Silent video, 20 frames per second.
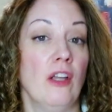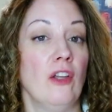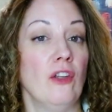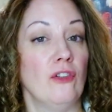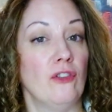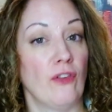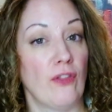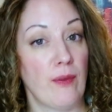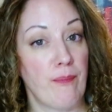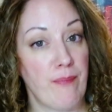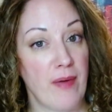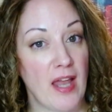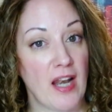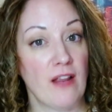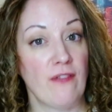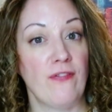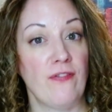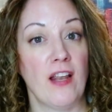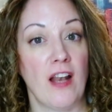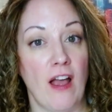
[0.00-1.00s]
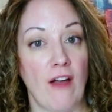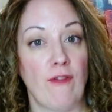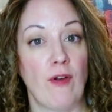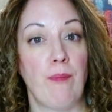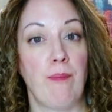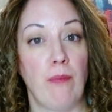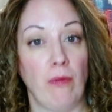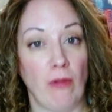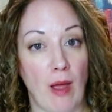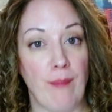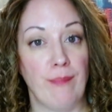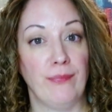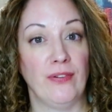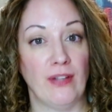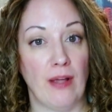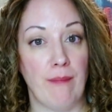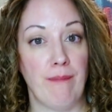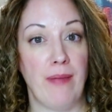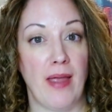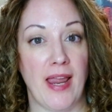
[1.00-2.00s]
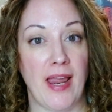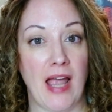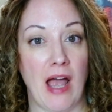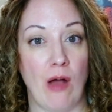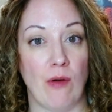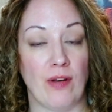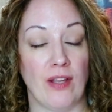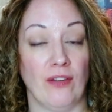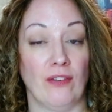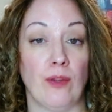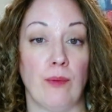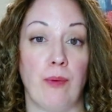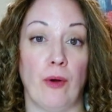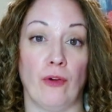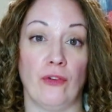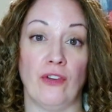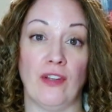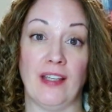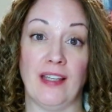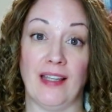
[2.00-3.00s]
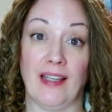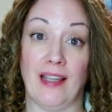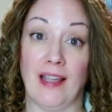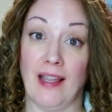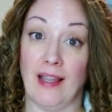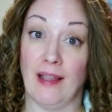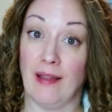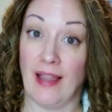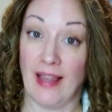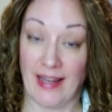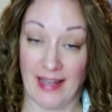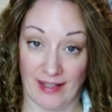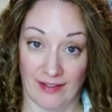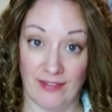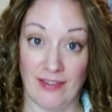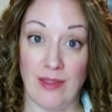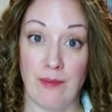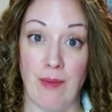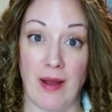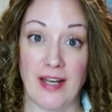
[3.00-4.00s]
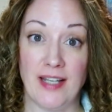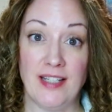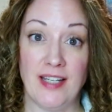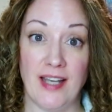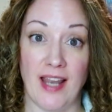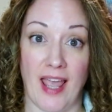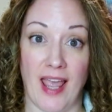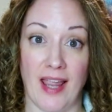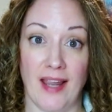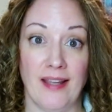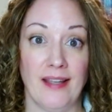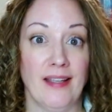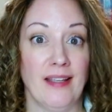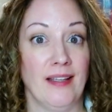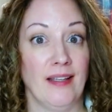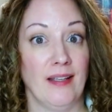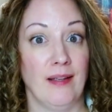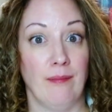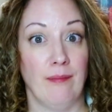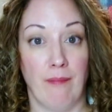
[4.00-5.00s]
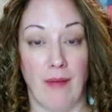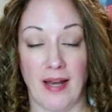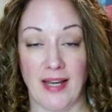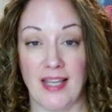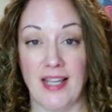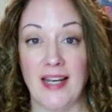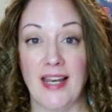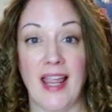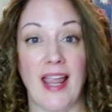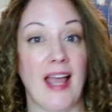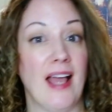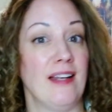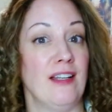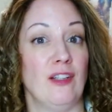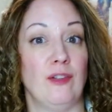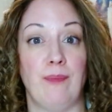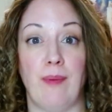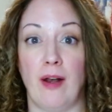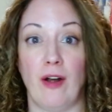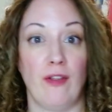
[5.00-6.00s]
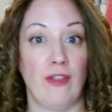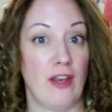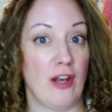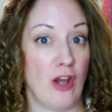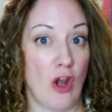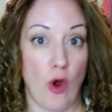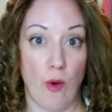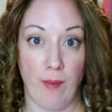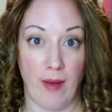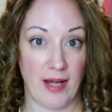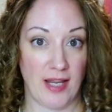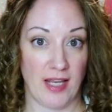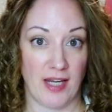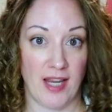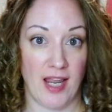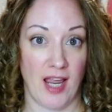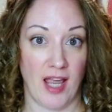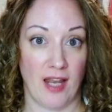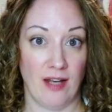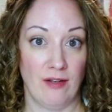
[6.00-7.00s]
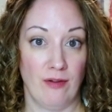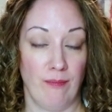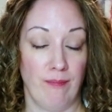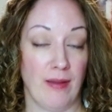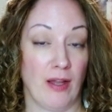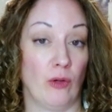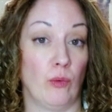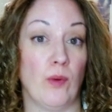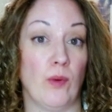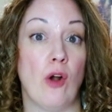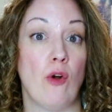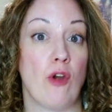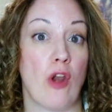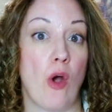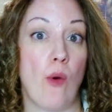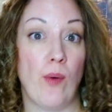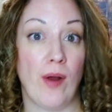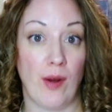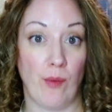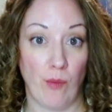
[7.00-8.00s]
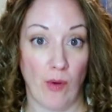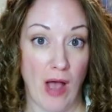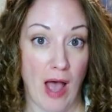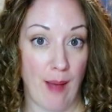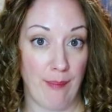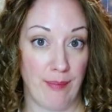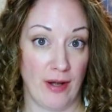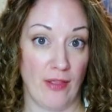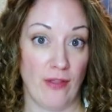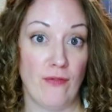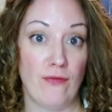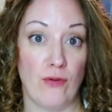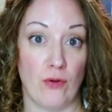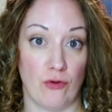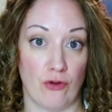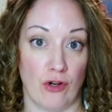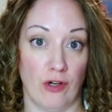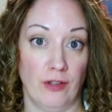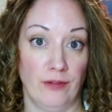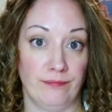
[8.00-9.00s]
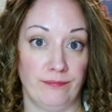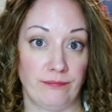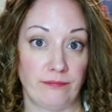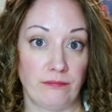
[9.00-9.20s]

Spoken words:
So the benefit of a lump sum payout is the person gets the money today. Money in hand is better than no money in hand because we don't know what will happen in the future.